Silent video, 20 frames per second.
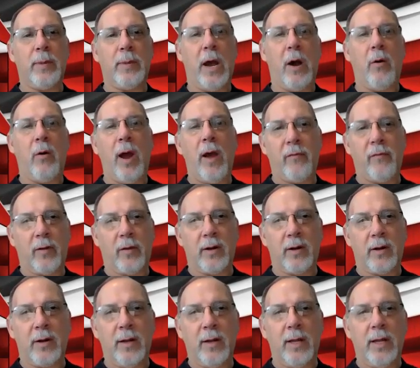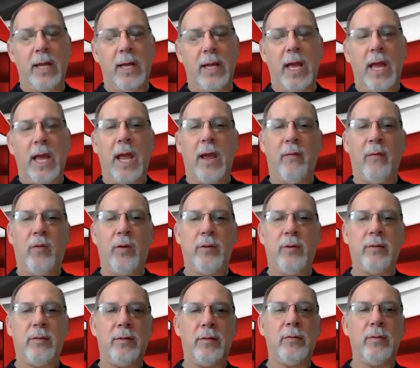However, if
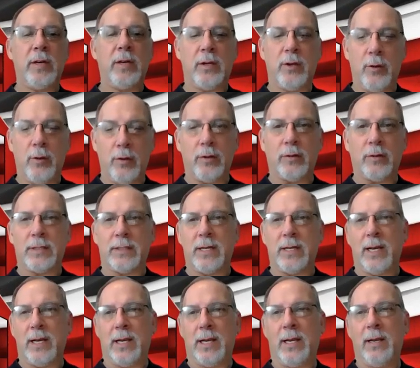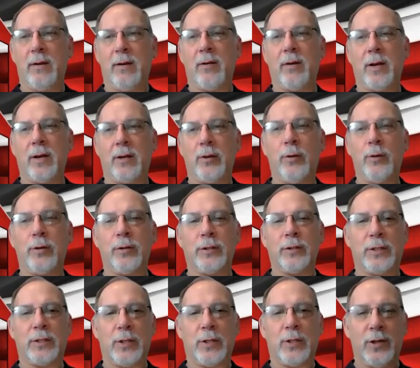you do a Google study or a Google
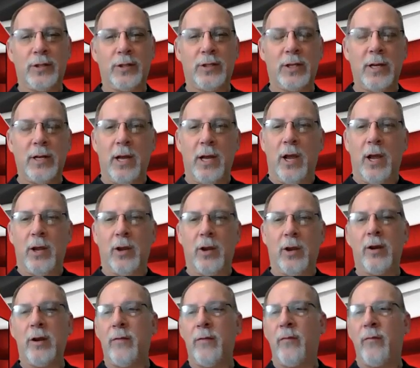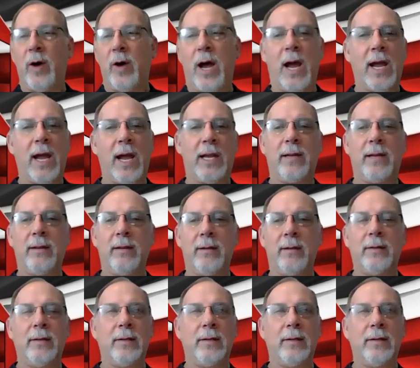search, you're going to find